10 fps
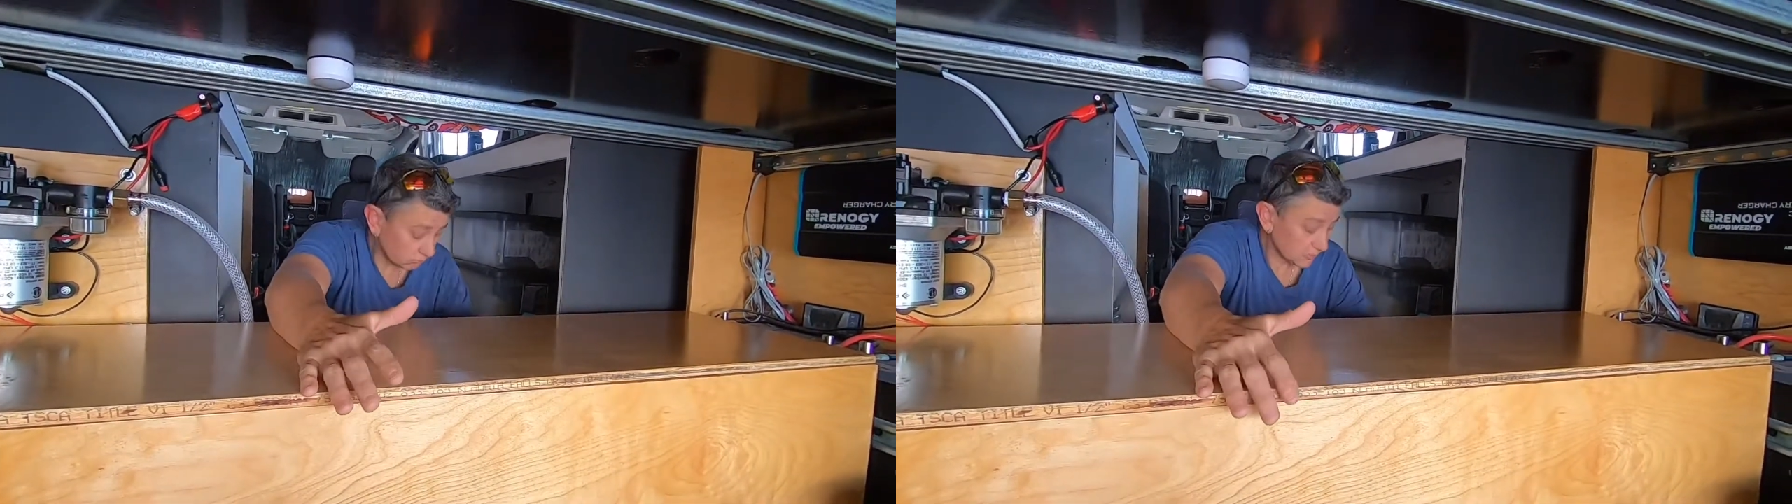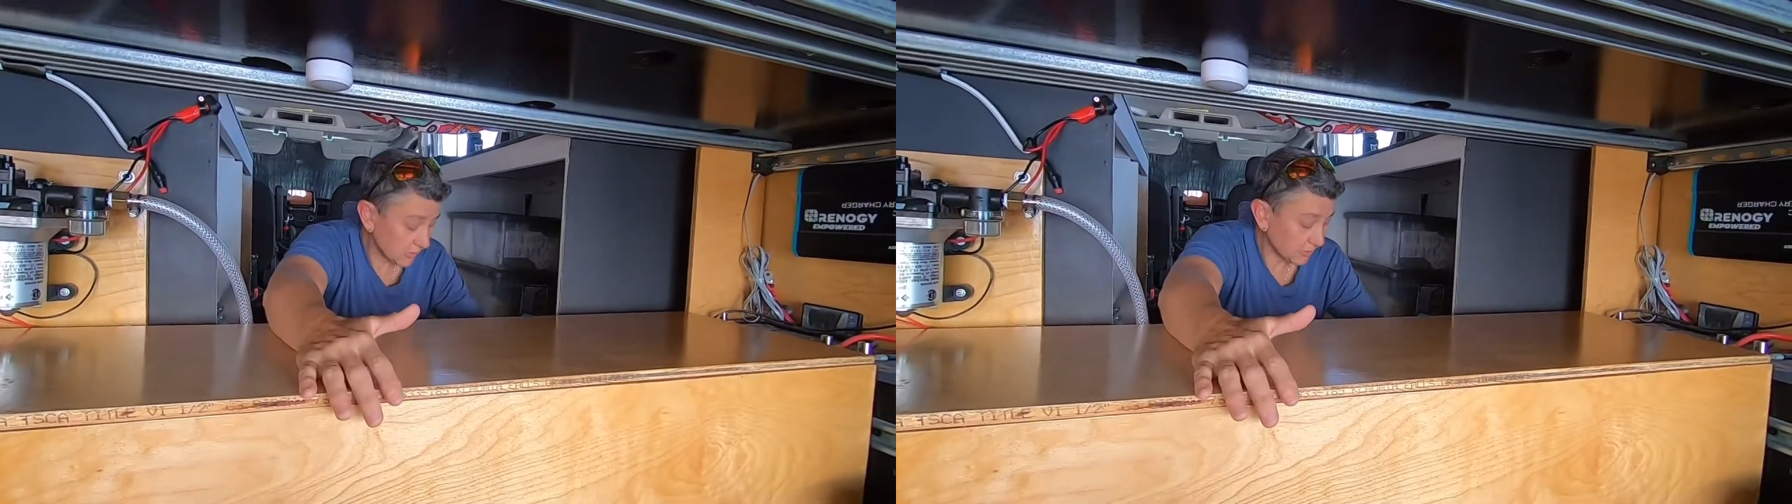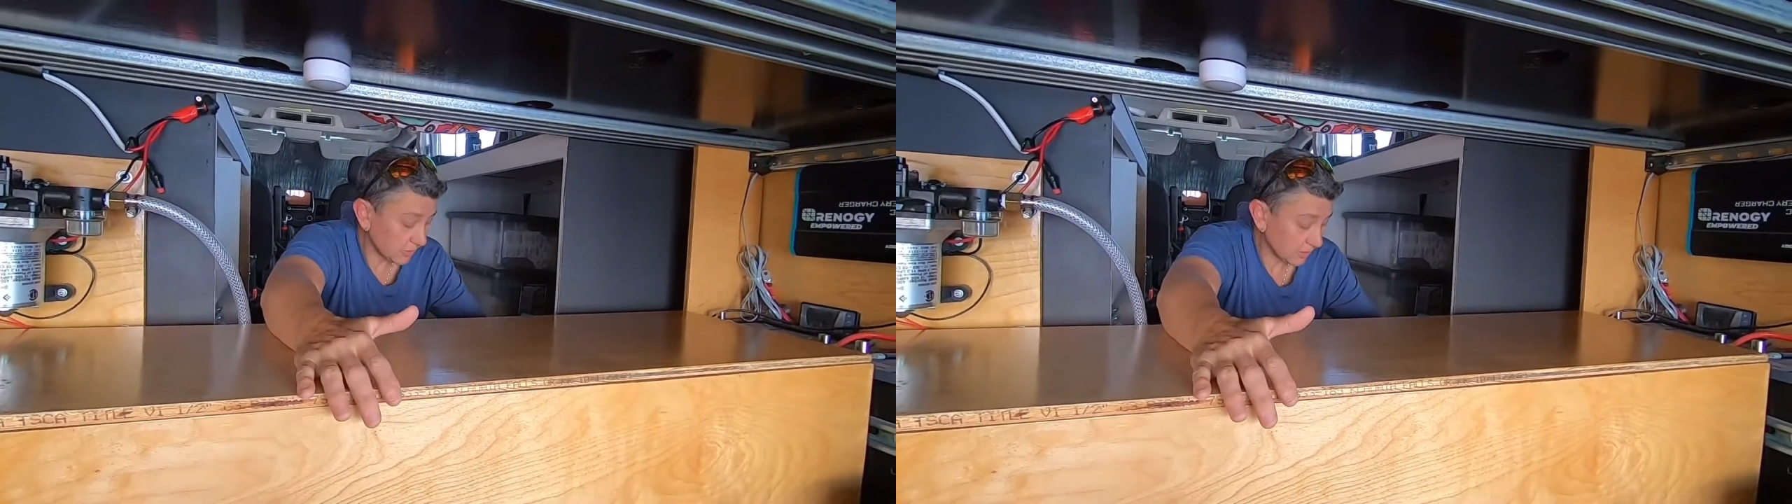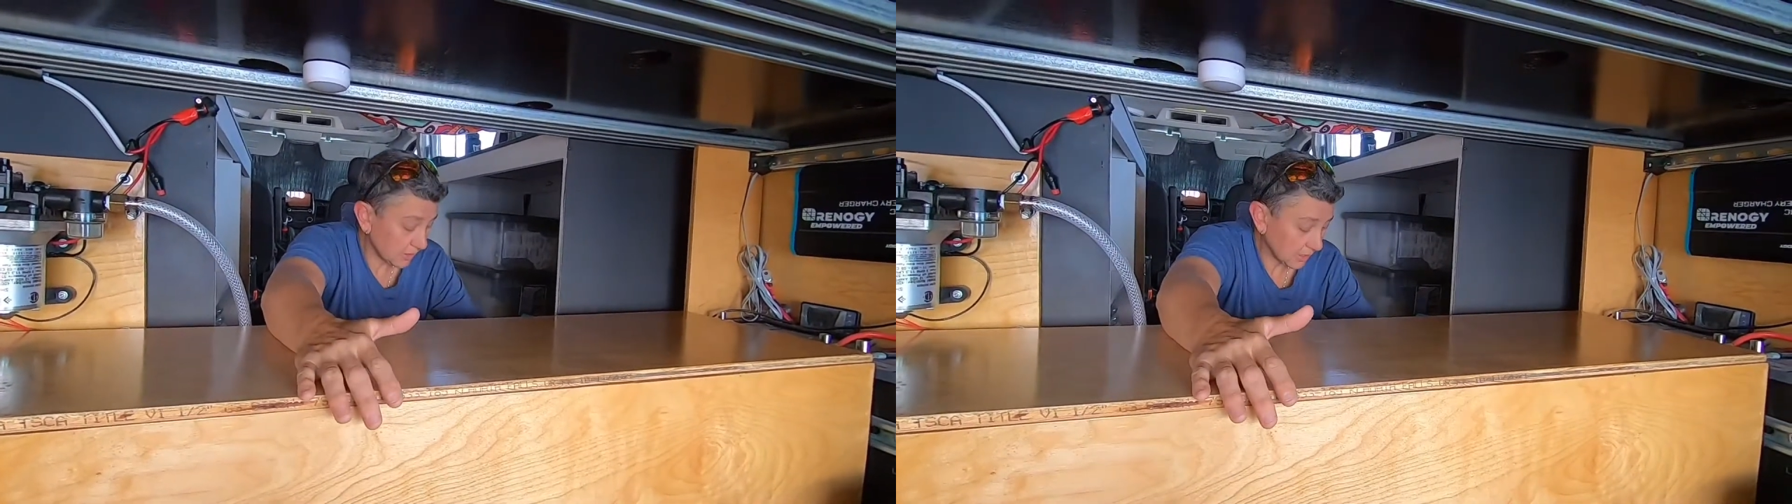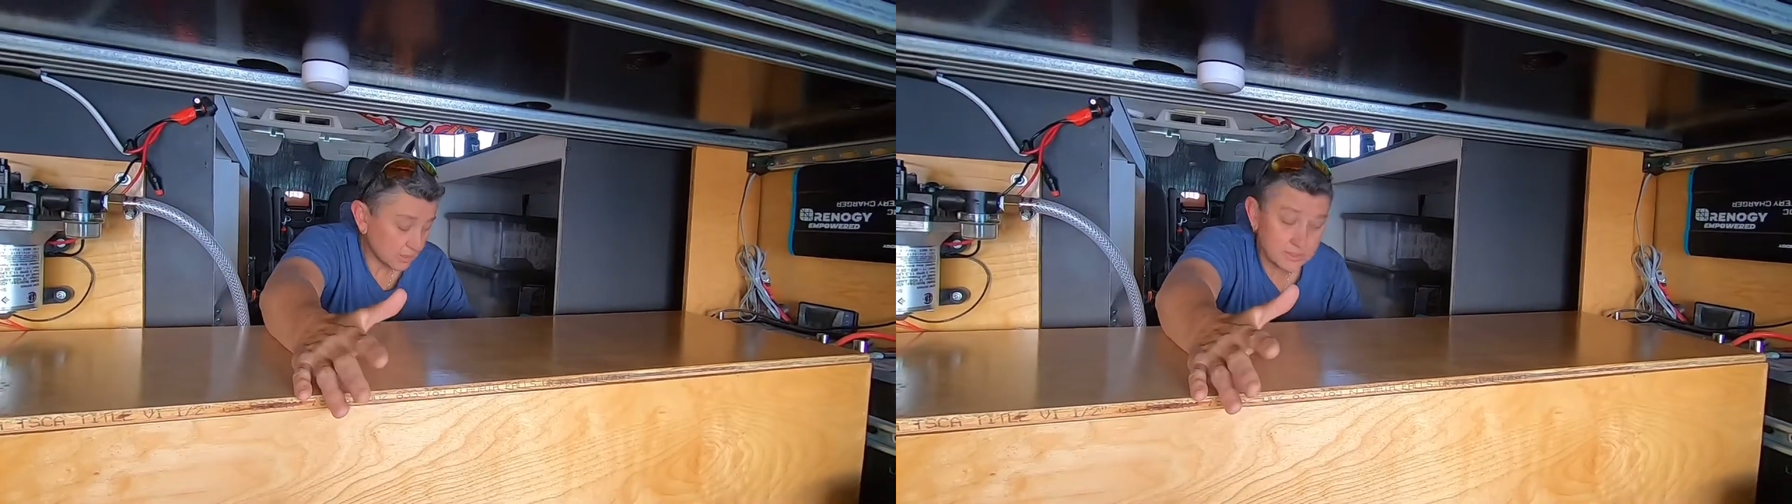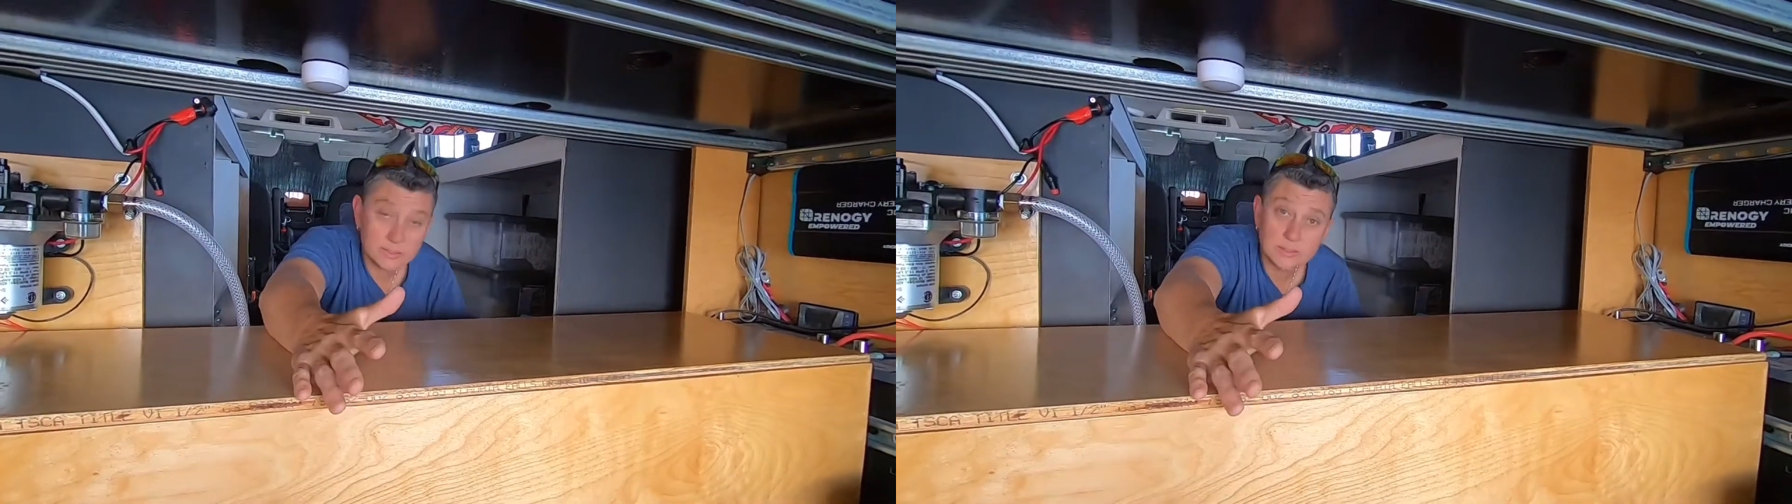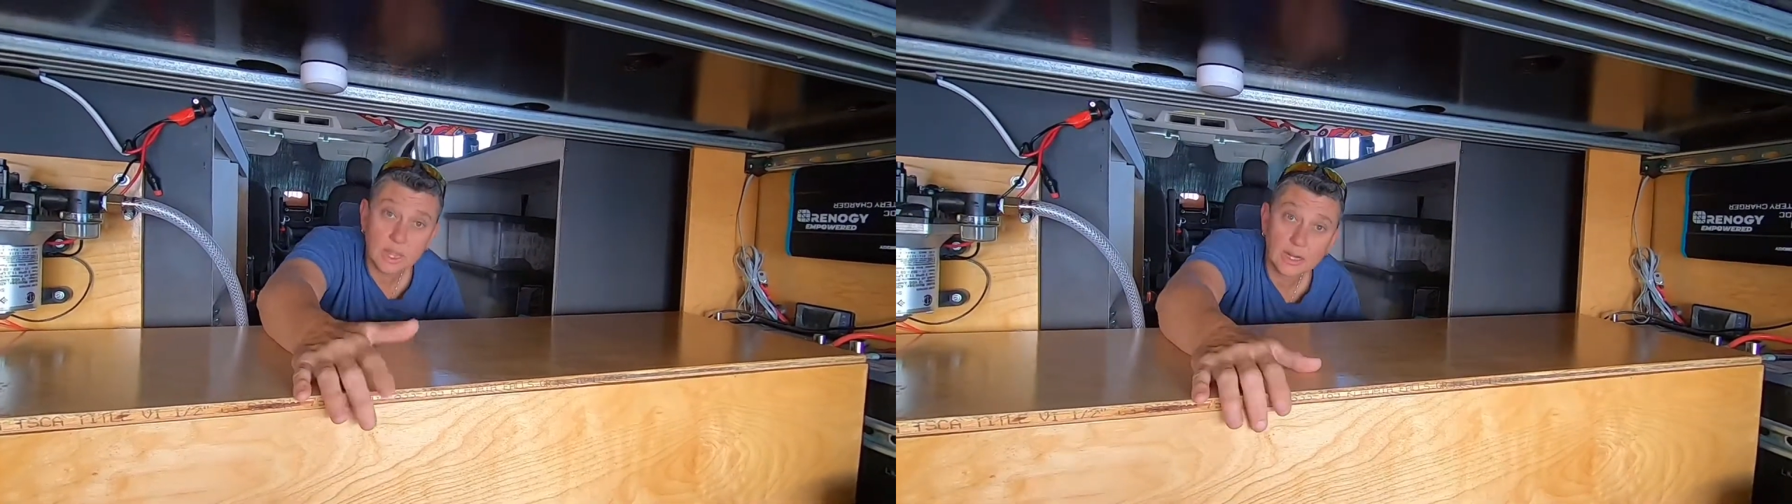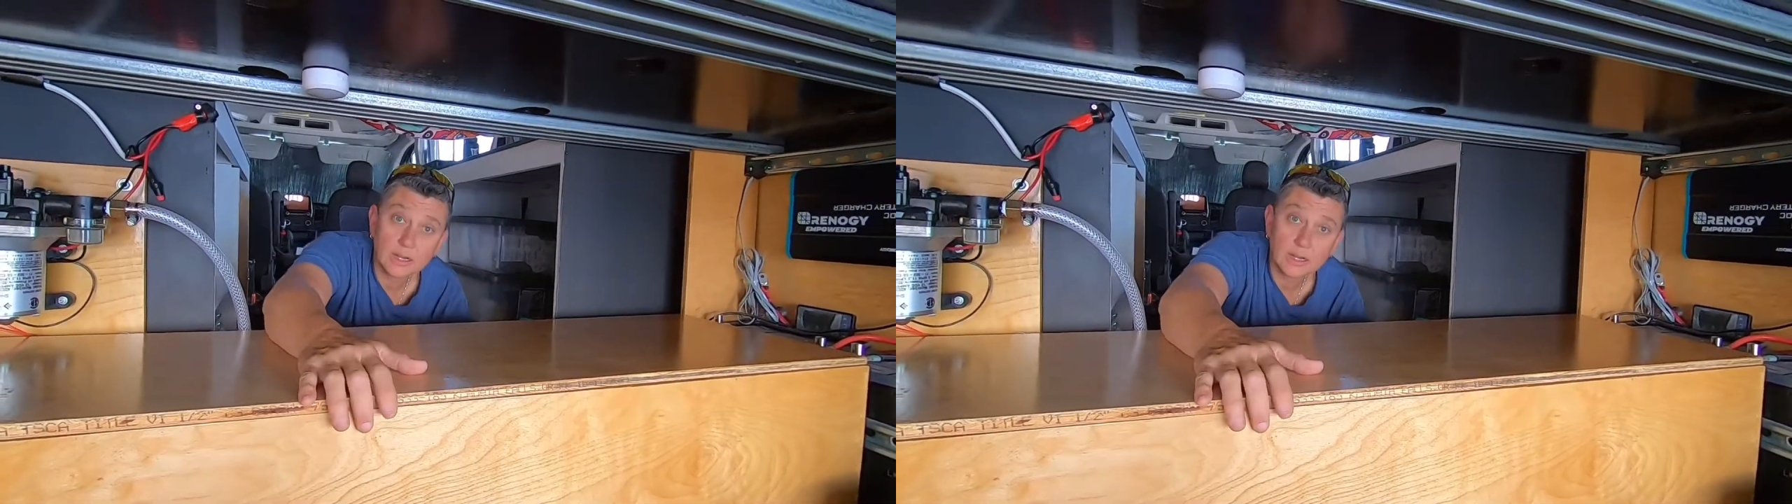something, and it's 9